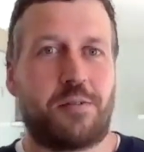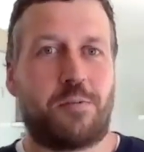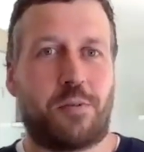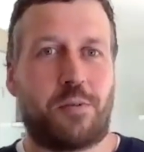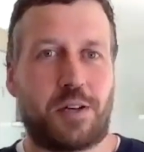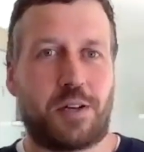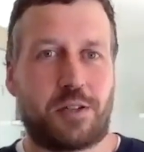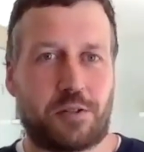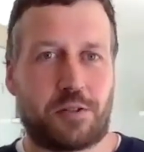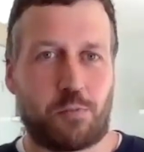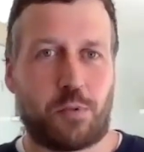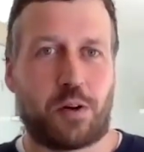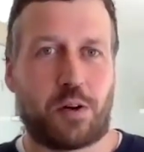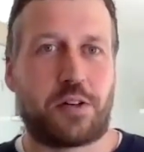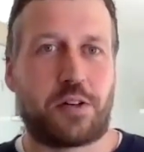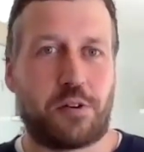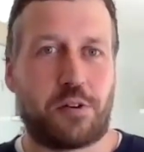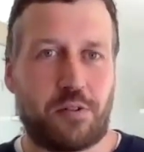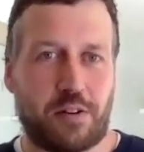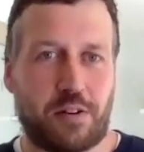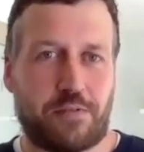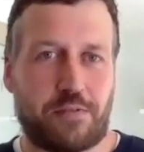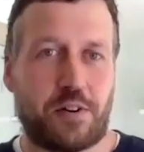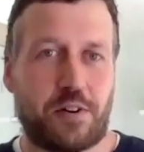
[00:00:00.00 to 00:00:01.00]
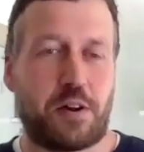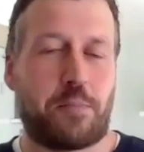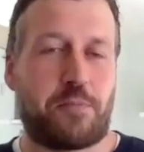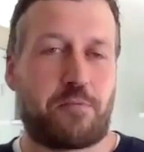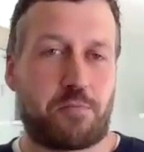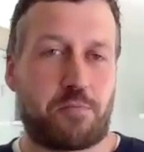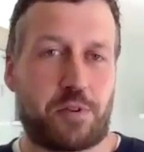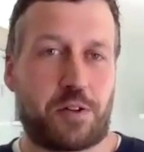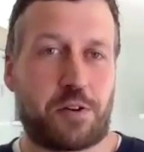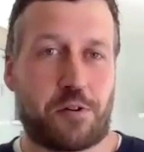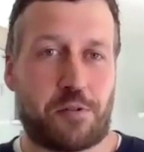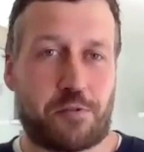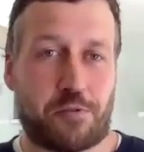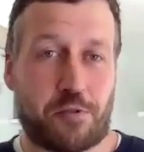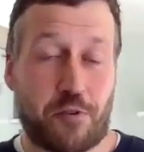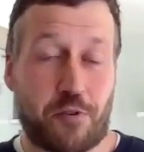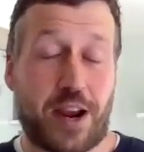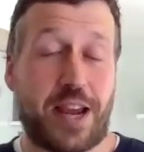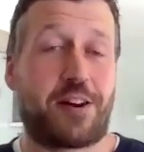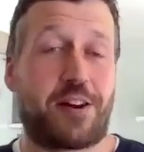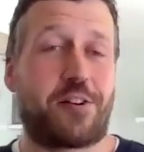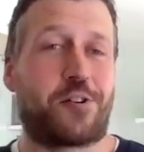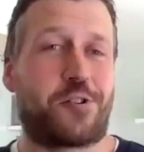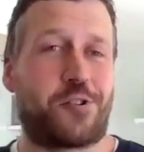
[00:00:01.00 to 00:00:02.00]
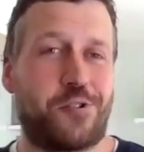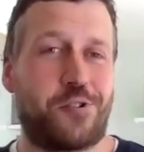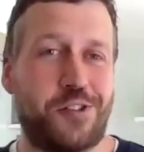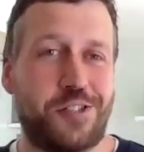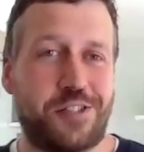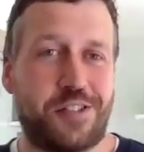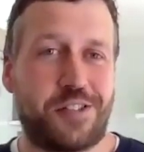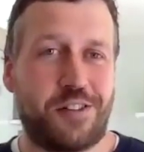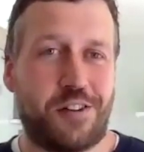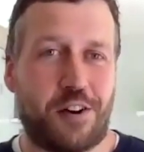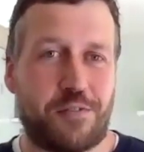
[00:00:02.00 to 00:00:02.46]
We're doing it for the greater good